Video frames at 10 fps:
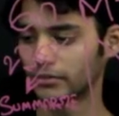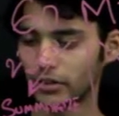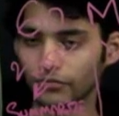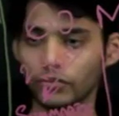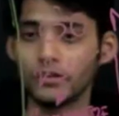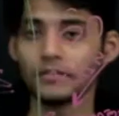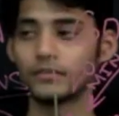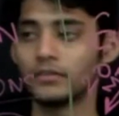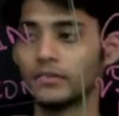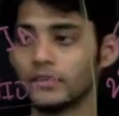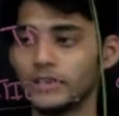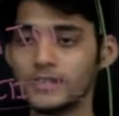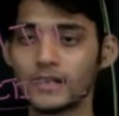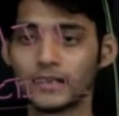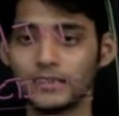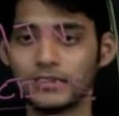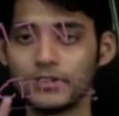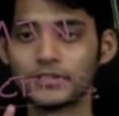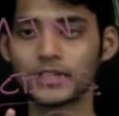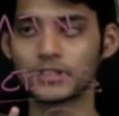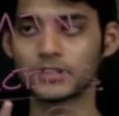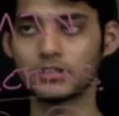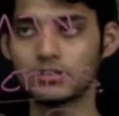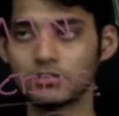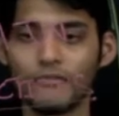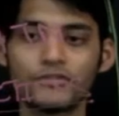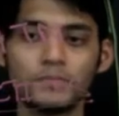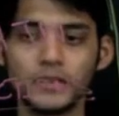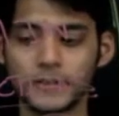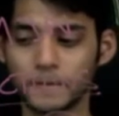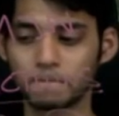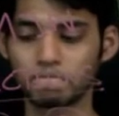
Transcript: Therefore, these are the 3 sections of speaking.